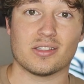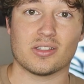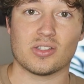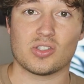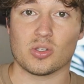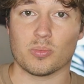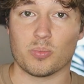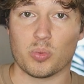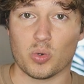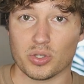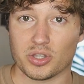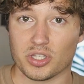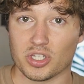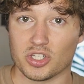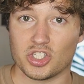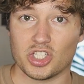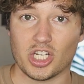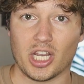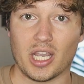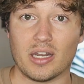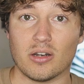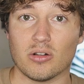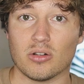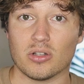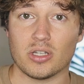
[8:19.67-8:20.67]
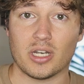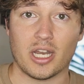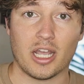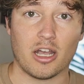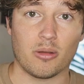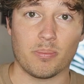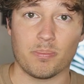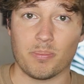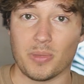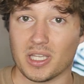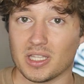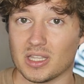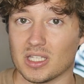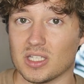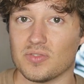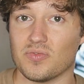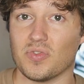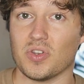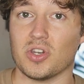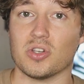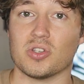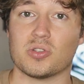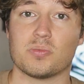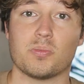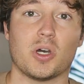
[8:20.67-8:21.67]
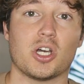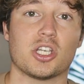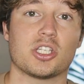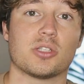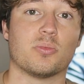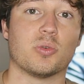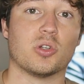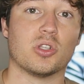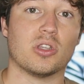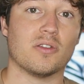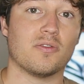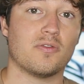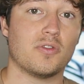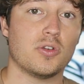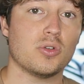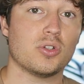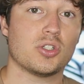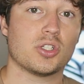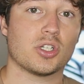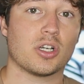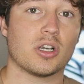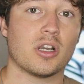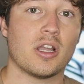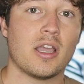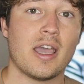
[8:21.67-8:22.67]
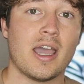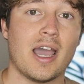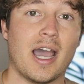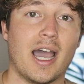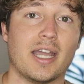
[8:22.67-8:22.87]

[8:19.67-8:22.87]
to support the channel and help make these videos possible in the future,